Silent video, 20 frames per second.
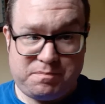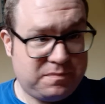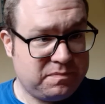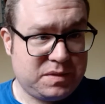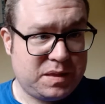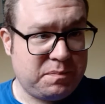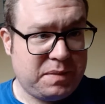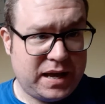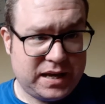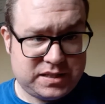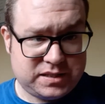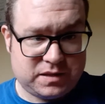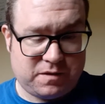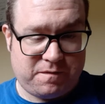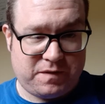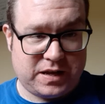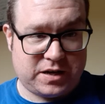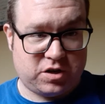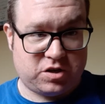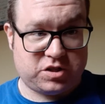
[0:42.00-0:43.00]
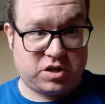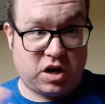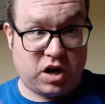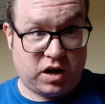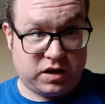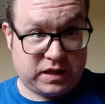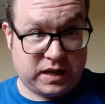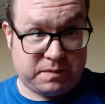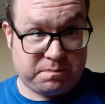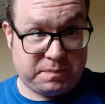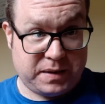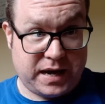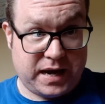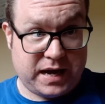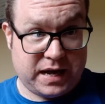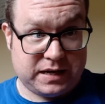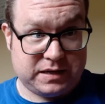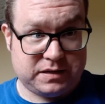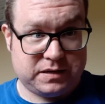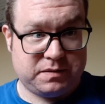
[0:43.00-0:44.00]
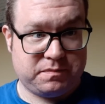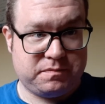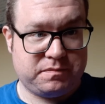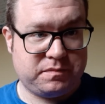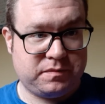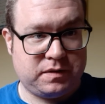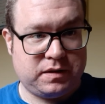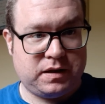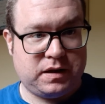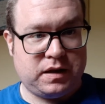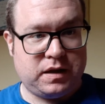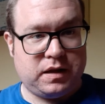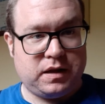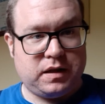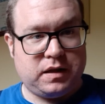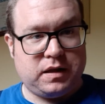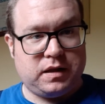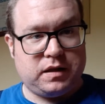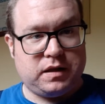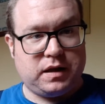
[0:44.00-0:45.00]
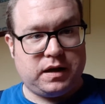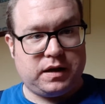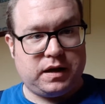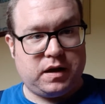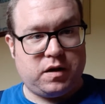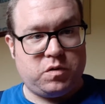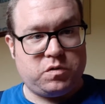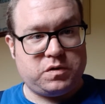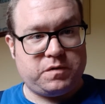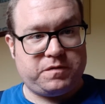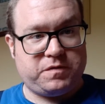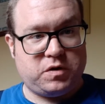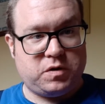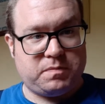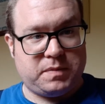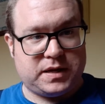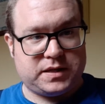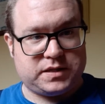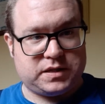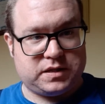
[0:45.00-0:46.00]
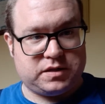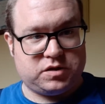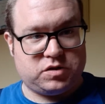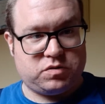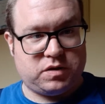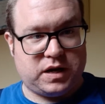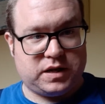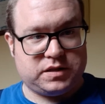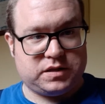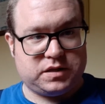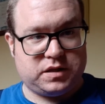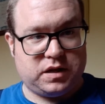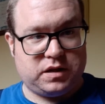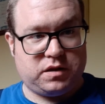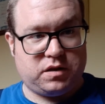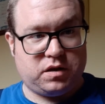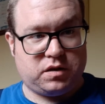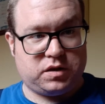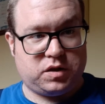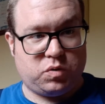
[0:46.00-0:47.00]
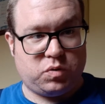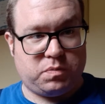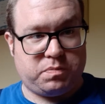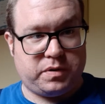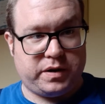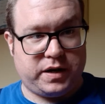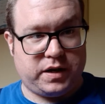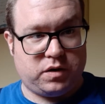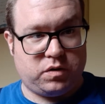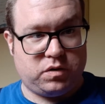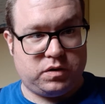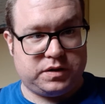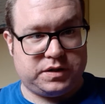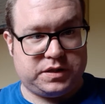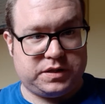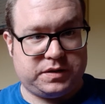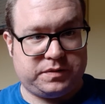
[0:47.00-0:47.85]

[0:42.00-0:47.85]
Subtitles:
the Mexican Fenders aren't that bad. Like, I owned a few Mexican Strats and I thought they were pretty good.